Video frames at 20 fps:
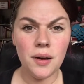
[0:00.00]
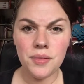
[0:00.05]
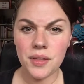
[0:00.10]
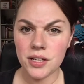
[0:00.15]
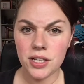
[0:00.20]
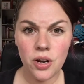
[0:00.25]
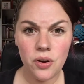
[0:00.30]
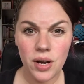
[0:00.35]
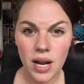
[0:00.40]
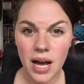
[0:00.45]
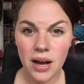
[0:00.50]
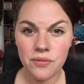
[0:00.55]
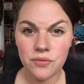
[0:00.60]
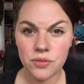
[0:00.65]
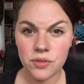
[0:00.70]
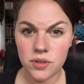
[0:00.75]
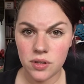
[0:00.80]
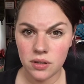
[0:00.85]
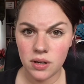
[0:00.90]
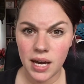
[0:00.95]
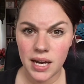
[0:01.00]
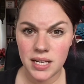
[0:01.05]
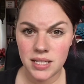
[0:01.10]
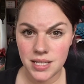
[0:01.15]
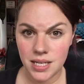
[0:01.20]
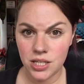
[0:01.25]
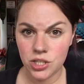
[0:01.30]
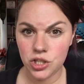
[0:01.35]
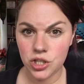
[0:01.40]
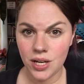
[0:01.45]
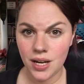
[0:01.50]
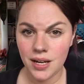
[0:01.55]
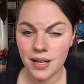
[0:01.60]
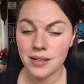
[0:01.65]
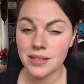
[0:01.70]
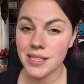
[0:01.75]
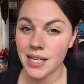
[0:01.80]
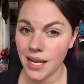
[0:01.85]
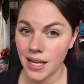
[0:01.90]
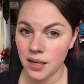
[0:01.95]
they don't have the 18
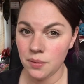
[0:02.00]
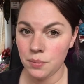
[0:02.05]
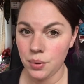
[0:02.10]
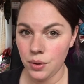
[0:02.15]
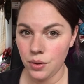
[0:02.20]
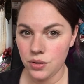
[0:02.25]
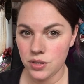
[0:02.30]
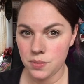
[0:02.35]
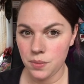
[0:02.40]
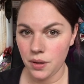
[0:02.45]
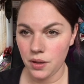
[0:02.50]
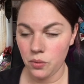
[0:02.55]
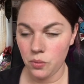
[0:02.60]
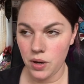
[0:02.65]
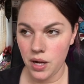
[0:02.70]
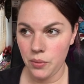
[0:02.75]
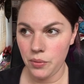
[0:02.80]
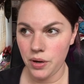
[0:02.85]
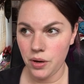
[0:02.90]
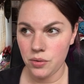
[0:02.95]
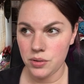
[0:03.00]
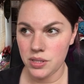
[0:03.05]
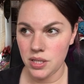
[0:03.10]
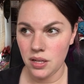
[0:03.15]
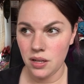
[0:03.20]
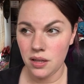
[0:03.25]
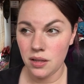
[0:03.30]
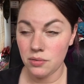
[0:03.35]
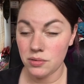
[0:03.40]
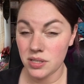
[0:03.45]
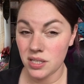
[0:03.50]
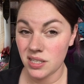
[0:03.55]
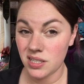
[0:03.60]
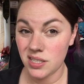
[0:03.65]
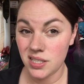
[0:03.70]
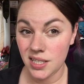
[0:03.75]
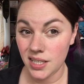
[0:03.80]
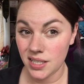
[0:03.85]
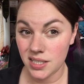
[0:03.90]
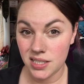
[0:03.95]
shades in Boots, by the way. When I was in there was like
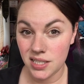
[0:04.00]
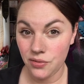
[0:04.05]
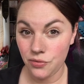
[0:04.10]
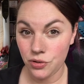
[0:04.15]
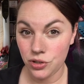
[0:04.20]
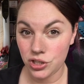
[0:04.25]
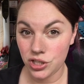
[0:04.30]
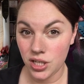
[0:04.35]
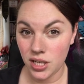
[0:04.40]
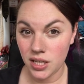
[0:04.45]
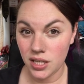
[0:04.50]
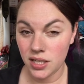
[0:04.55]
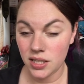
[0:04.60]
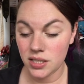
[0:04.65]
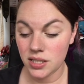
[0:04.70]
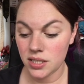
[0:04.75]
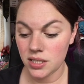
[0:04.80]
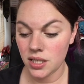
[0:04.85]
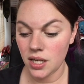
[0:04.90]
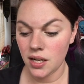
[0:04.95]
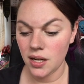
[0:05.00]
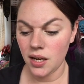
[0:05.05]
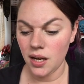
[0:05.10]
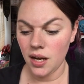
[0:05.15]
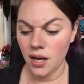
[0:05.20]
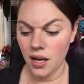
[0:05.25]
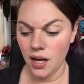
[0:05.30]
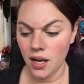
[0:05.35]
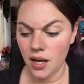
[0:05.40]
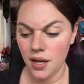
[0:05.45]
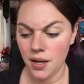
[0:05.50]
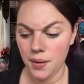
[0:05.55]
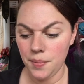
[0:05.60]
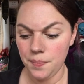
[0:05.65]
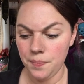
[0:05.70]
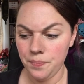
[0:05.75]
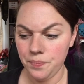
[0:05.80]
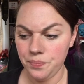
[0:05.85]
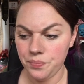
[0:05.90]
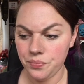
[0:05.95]
six different shades,
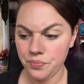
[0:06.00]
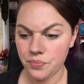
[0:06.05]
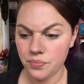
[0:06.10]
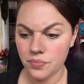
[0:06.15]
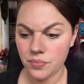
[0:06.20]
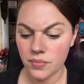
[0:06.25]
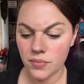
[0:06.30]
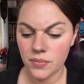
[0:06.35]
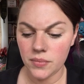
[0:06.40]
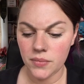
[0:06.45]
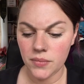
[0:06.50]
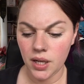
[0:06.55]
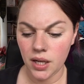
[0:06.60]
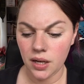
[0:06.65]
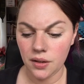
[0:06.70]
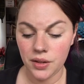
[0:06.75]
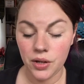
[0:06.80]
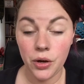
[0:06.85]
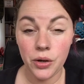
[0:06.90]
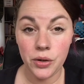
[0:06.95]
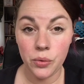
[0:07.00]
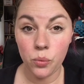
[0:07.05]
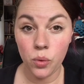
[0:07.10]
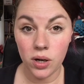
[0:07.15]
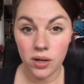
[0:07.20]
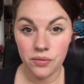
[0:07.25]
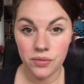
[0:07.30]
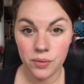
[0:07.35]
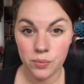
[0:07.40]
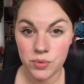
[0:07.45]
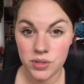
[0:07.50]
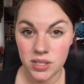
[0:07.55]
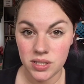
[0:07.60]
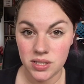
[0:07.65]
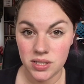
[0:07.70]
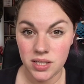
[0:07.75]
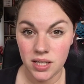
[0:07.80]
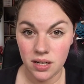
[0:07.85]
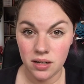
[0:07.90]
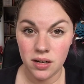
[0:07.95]
and I think only one of them was a
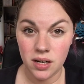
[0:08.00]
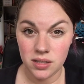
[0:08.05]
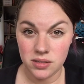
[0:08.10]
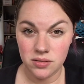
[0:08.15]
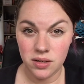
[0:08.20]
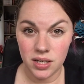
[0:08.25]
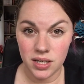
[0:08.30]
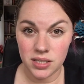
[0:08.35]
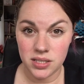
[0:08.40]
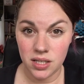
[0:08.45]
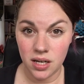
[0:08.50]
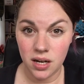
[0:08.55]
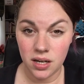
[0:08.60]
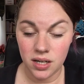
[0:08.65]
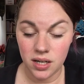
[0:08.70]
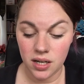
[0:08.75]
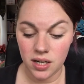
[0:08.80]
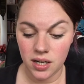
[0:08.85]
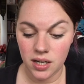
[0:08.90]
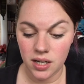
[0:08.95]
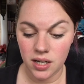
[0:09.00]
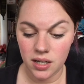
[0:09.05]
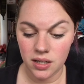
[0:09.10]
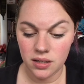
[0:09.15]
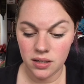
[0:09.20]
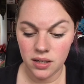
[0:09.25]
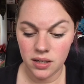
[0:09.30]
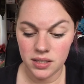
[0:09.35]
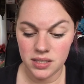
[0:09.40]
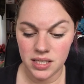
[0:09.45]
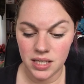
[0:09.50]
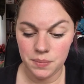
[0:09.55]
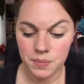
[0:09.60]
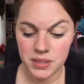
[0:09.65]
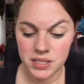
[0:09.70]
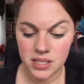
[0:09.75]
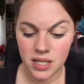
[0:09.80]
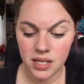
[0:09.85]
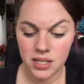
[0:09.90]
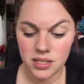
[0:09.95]
darker colour, a deeper
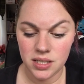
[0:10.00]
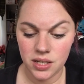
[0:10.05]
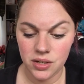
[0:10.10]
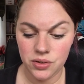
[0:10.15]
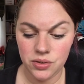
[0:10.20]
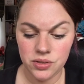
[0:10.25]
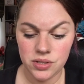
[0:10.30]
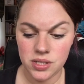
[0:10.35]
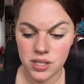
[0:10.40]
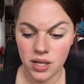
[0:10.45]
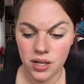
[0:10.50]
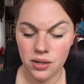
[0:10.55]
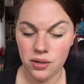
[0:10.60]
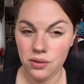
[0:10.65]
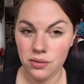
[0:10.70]
skin tone, so